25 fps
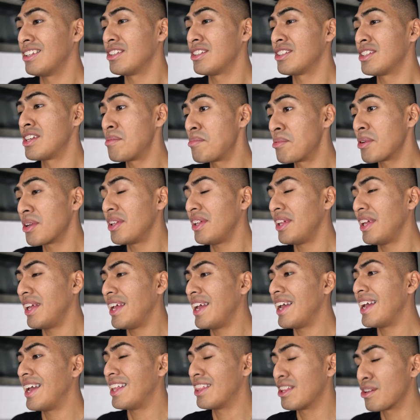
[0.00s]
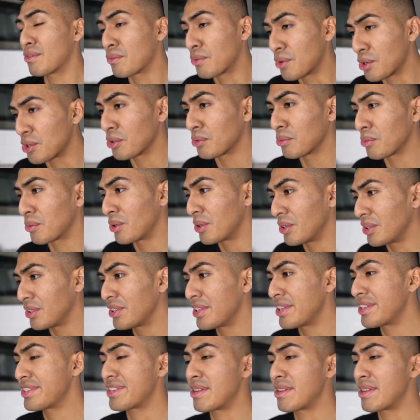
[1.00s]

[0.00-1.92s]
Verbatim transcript: typically in the real world,